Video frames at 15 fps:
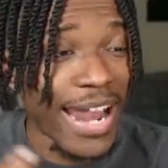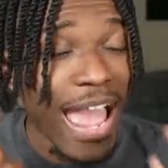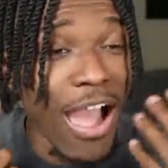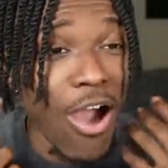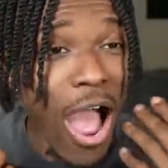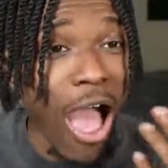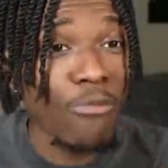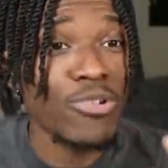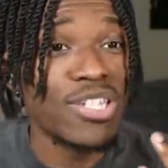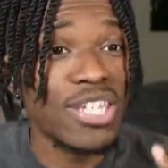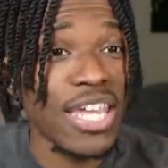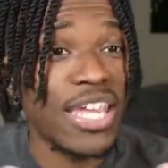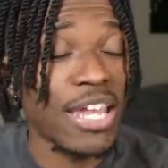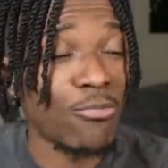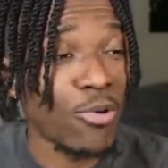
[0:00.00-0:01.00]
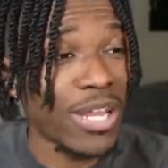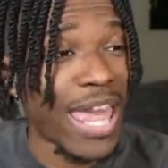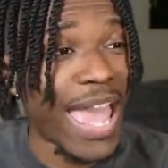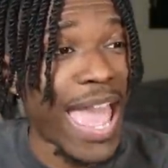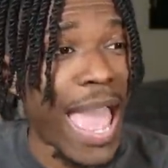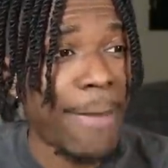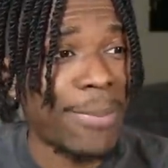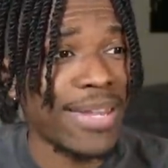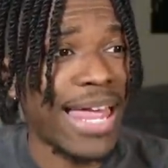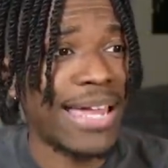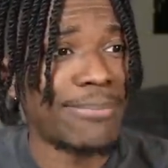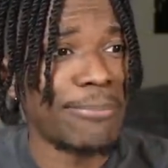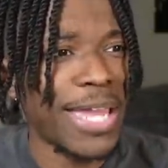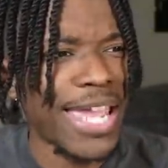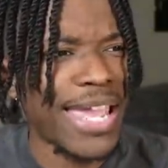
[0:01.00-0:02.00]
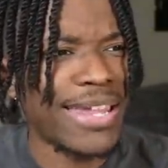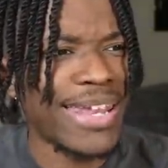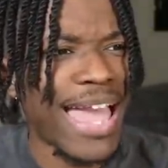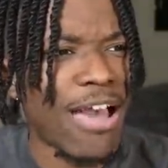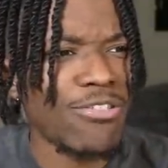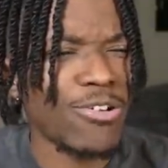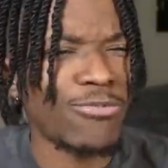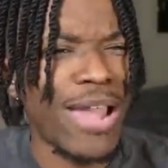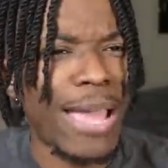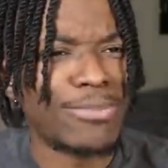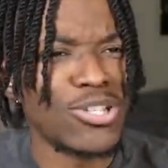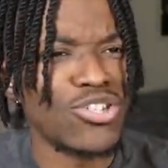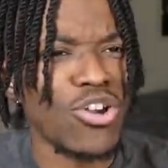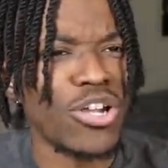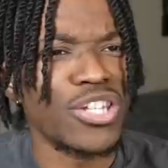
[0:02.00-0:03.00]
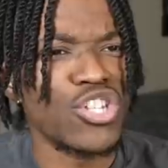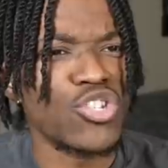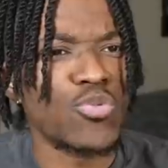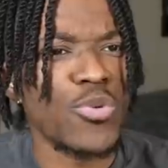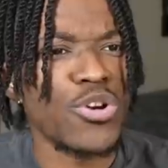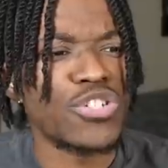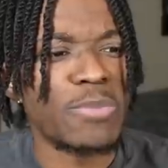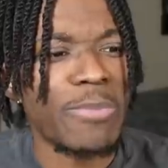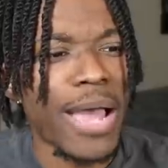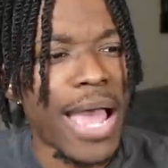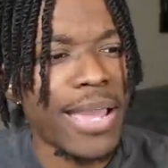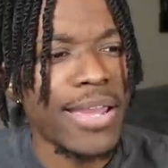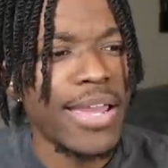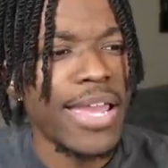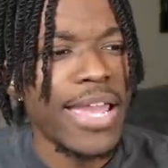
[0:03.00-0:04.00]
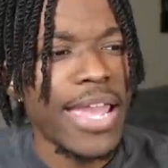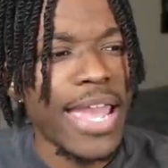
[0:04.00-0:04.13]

And now I was thinking when that happened, like, man, now the Raptors are in this weird spot.